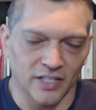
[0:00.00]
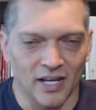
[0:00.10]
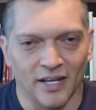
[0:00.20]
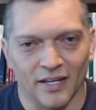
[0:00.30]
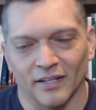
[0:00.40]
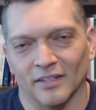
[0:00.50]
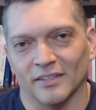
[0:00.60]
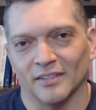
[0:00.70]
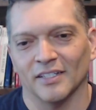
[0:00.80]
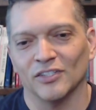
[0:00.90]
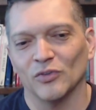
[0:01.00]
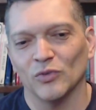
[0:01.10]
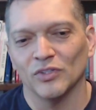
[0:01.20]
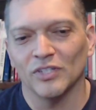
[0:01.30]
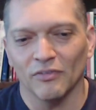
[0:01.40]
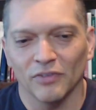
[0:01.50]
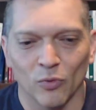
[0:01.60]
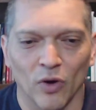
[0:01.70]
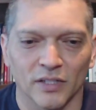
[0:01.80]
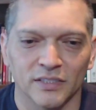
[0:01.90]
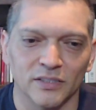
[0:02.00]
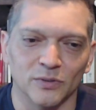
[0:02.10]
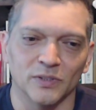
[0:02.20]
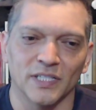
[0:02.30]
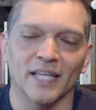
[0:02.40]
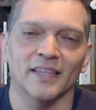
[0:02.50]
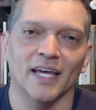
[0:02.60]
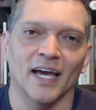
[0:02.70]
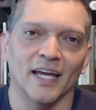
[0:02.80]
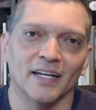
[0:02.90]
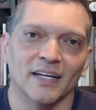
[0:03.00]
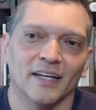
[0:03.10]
and you definitely want to get that